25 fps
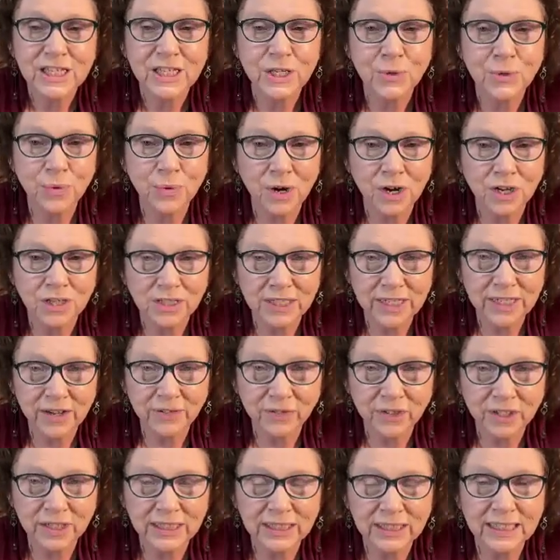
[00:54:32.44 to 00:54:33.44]
You are
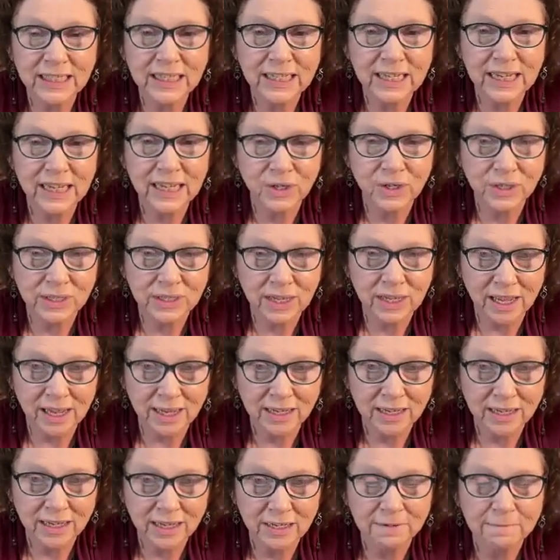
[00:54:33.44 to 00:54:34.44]
definitely an air
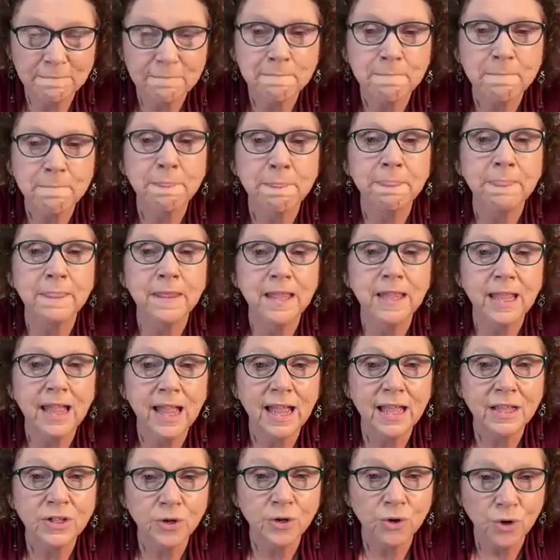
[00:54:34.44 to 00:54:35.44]
sign,
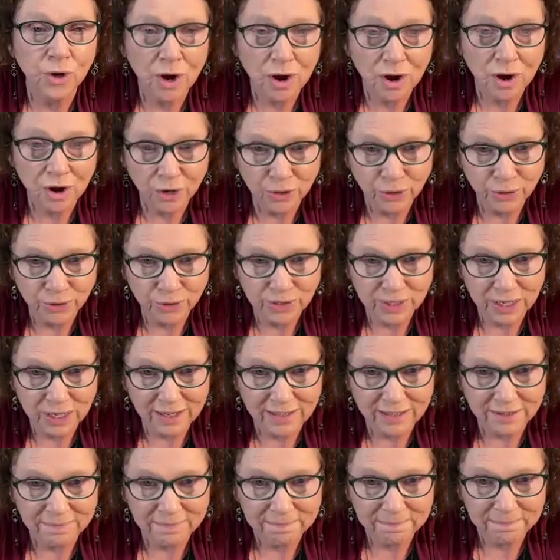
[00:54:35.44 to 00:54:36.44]
and you're a cardinal
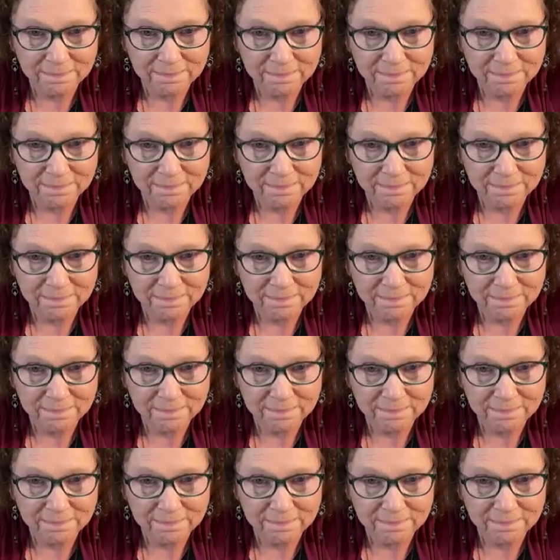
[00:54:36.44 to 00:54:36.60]
sign.